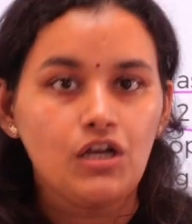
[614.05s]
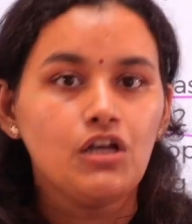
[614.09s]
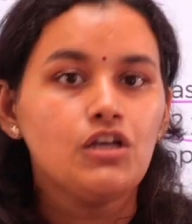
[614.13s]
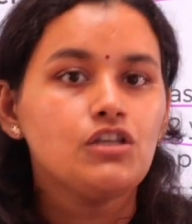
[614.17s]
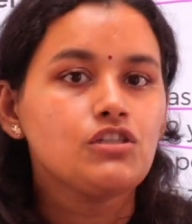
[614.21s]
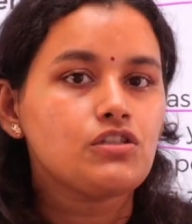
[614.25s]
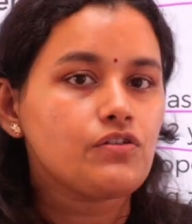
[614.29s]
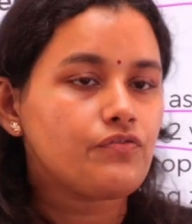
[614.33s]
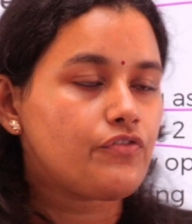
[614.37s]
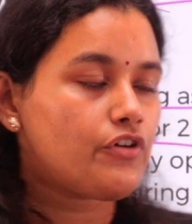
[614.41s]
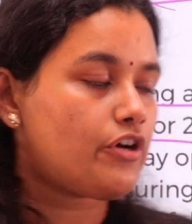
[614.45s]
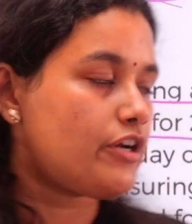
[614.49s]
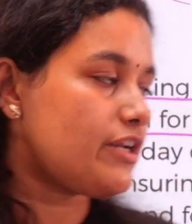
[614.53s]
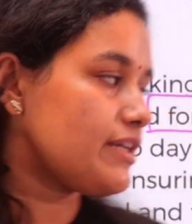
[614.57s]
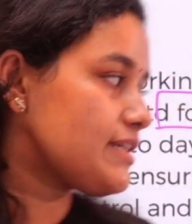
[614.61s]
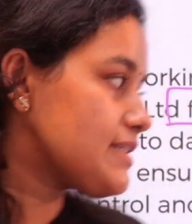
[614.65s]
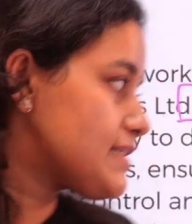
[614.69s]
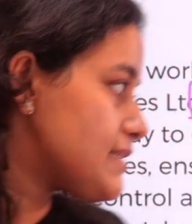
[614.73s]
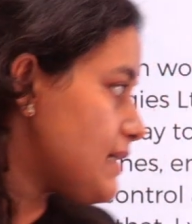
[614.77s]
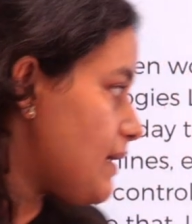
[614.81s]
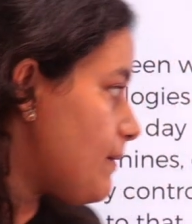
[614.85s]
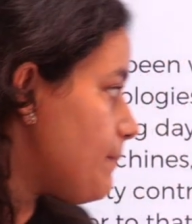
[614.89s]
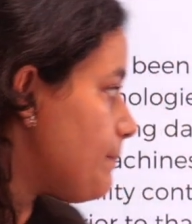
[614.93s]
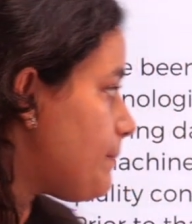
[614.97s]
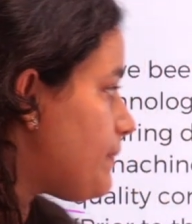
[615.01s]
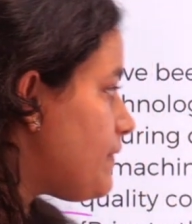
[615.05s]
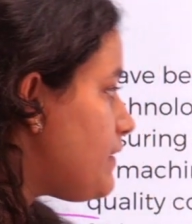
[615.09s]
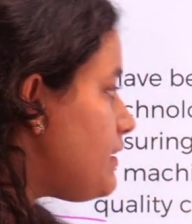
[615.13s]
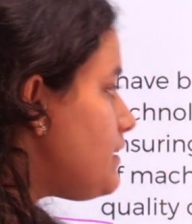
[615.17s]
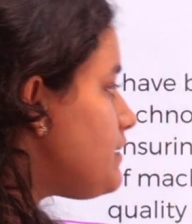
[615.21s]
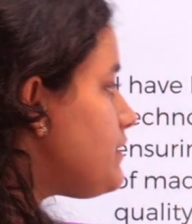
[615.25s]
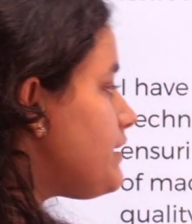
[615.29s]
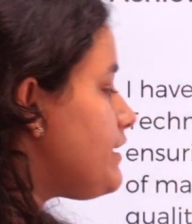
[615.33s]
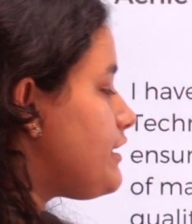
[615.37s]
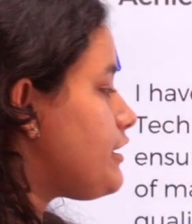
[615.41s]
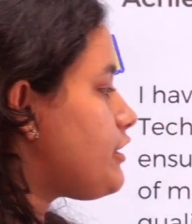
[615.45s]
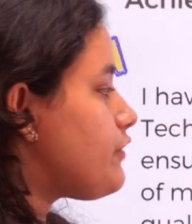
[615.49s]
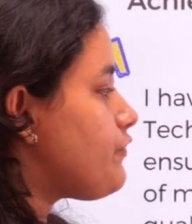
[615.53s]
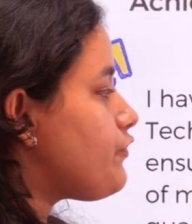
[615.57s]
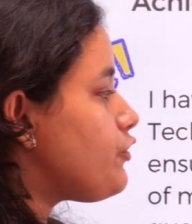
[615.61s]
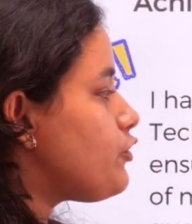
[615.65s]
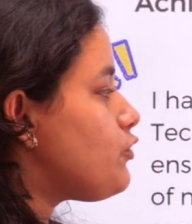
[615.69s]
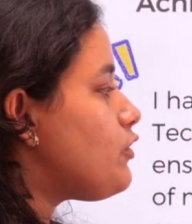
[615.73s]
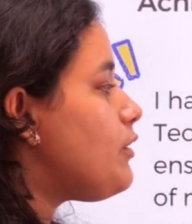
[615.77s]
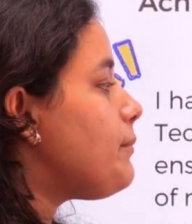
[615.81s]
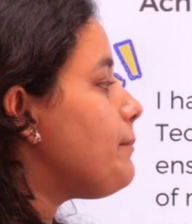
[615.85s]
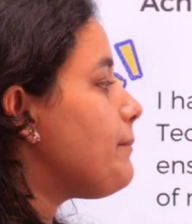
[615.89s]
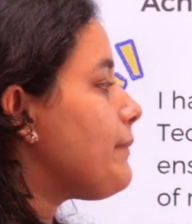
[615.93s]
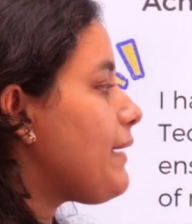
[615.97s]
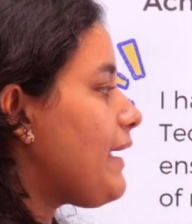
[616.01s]
So for example, the
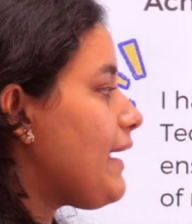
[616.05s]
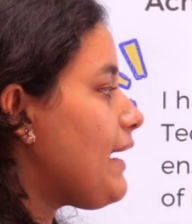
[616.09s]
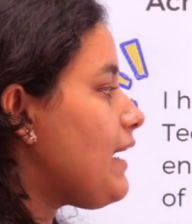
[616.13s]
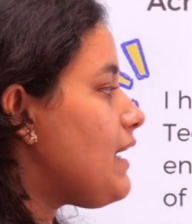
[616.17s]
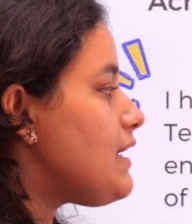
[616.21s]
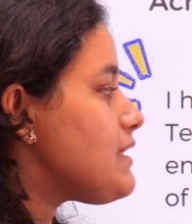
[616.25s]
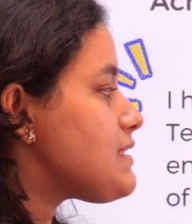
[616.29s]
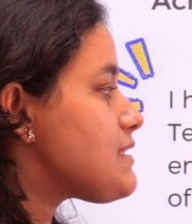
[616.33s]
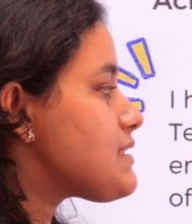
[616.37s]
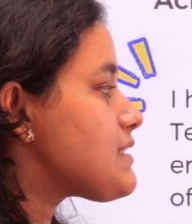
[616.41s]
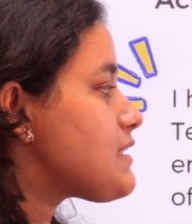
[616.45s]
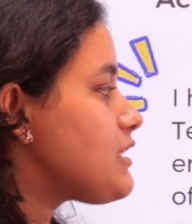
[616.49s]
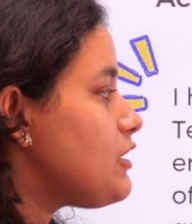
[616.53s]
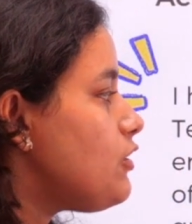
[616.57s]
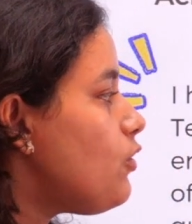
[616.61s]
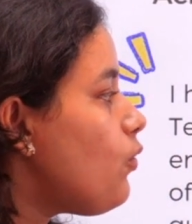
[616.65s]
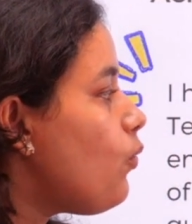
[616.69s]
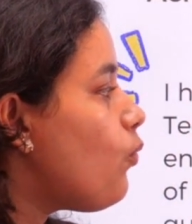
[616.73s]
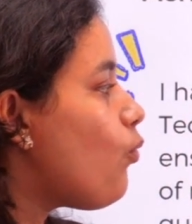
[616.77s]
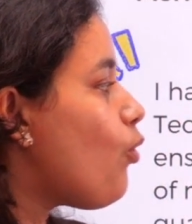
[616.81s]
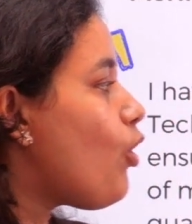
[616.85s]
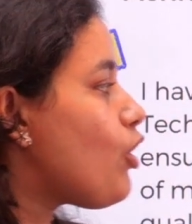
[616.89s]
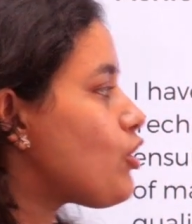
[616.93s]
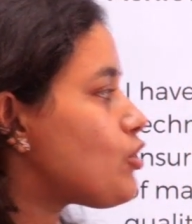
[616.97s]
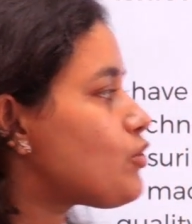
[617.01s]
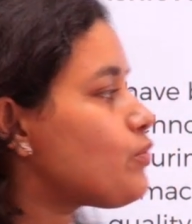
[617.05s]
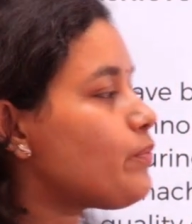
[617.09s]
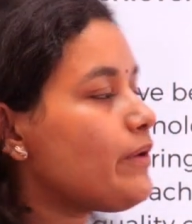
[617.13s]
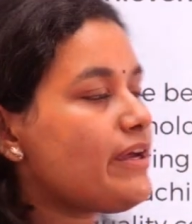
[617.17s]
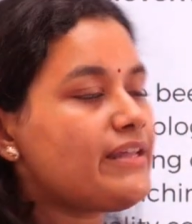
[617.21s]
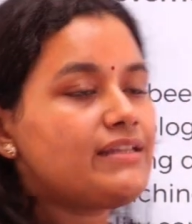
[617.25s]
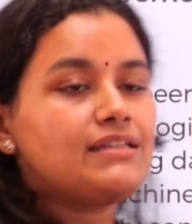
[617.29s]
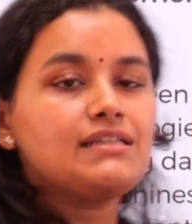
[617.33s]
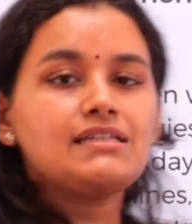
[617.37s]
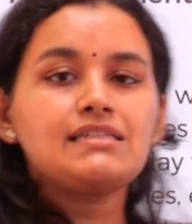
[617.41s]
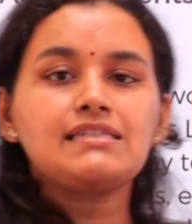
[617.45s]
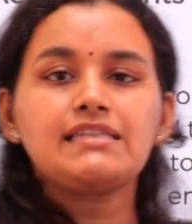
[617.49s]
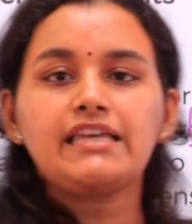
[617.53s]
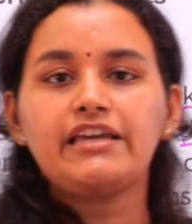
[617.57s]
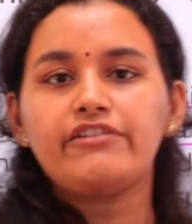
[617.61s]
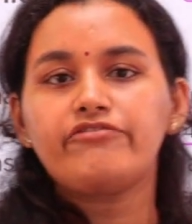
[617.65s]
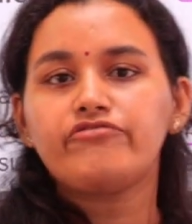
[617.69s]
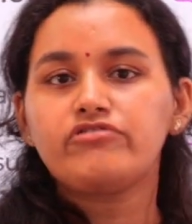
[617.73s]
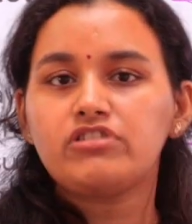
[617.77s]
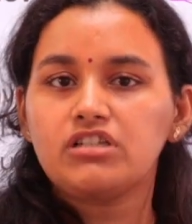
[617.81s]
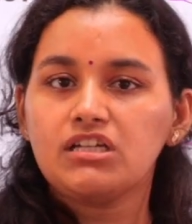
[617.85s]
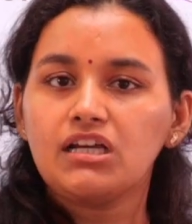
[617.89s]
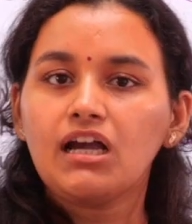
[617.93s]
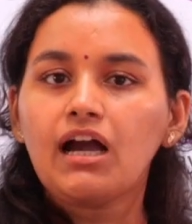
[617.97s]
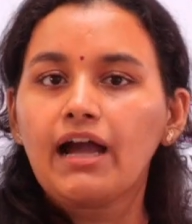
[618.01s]
interviewer may ask you what were the
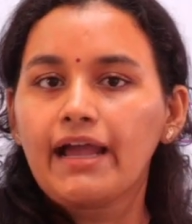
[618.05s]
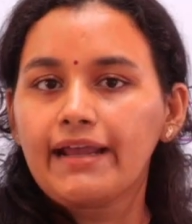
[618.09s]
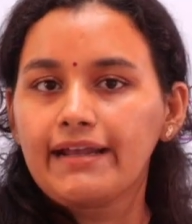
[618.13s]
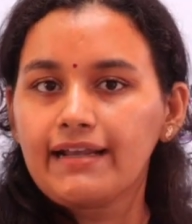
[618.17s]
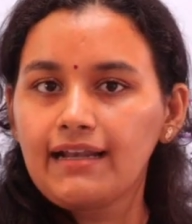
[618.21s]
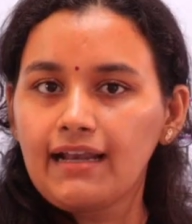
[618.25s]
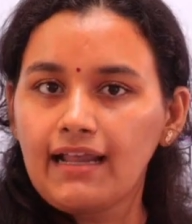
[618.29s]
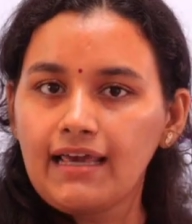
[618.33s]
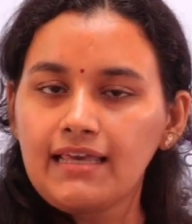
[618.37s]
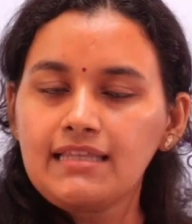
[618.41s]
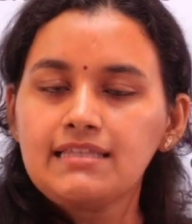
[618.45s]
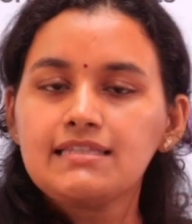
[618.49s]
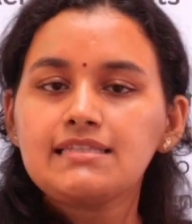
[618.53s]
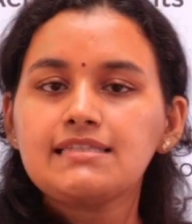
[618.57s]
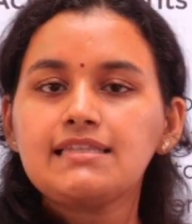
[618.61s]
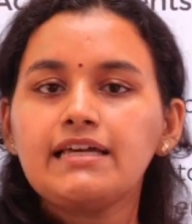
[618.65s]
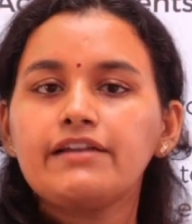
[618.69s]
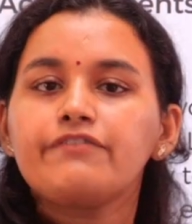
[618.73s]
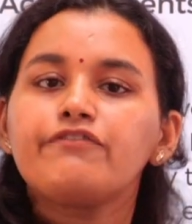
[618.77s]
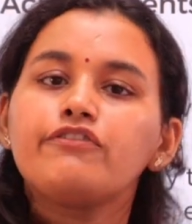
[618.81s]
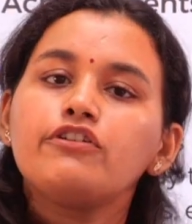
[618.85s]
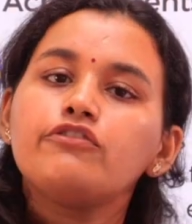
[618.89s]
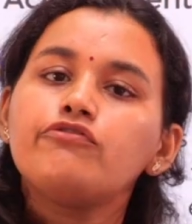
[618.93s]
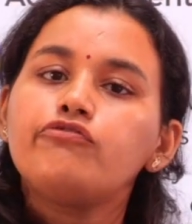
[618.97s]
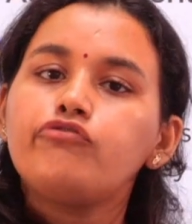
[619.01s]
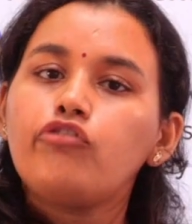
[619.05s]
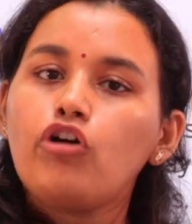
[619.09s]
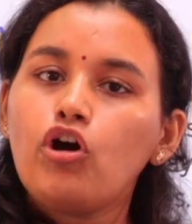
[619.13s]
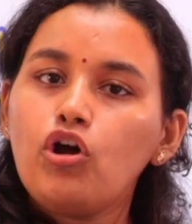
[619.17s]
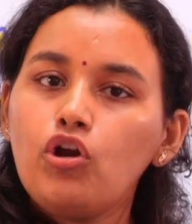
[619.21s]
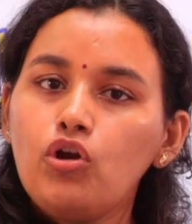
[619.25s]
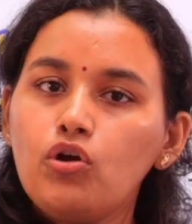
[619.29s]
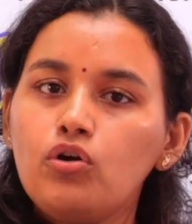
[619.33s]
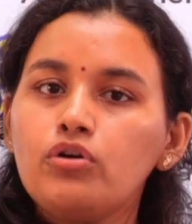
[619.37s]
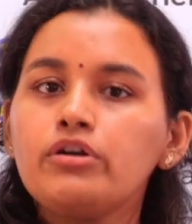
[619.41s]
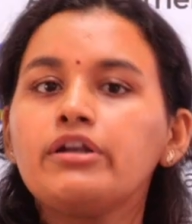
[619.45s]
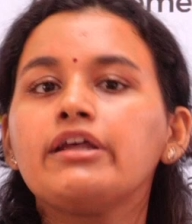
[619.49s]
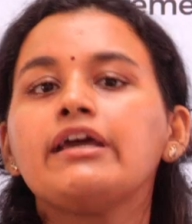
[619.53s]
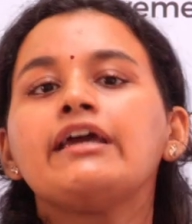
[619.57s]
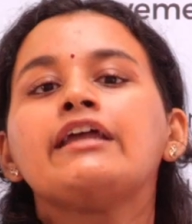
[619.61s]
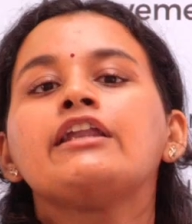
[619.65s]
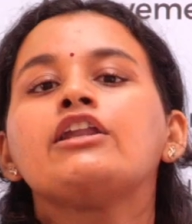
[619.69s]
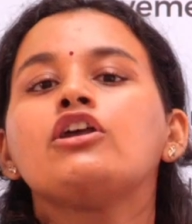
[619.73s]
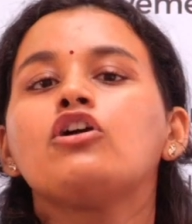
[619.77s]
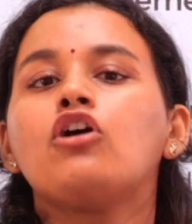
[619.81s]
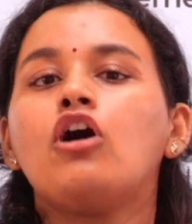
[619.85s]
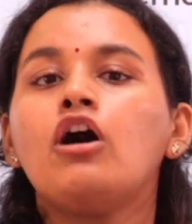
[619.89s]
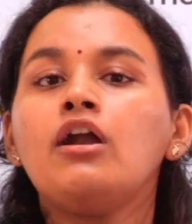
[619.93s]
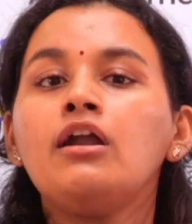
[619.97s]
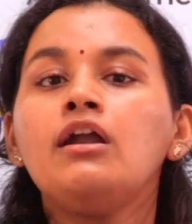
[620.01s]
safety guidelines that were followed in
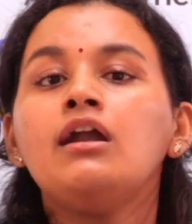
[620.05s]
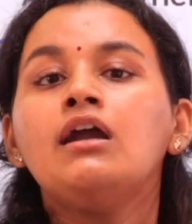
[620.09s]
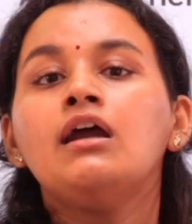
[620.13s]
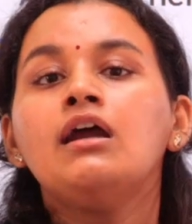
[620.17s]
your